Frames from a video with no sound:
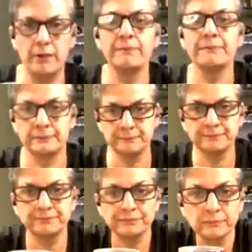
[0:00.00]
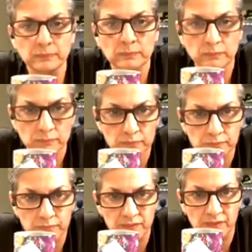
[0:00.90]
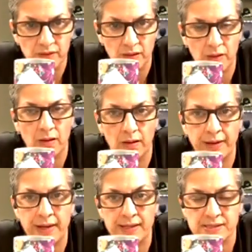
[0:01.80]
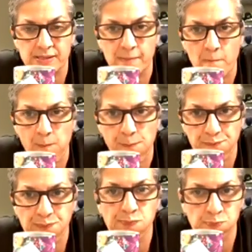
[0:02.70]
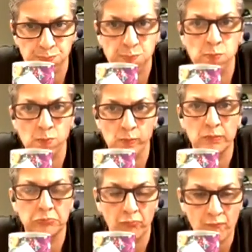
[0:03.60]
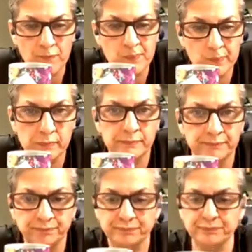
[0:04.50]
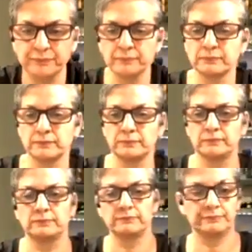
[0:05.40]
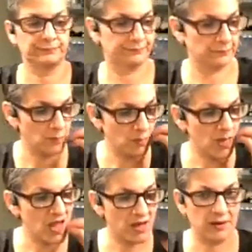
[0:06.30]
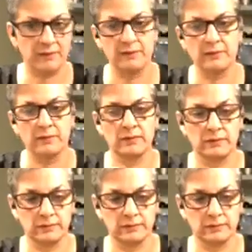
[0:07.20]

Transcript: So see how that edge is kind of like funky looking? It's not cute. We're not going to worry about that until later, as long as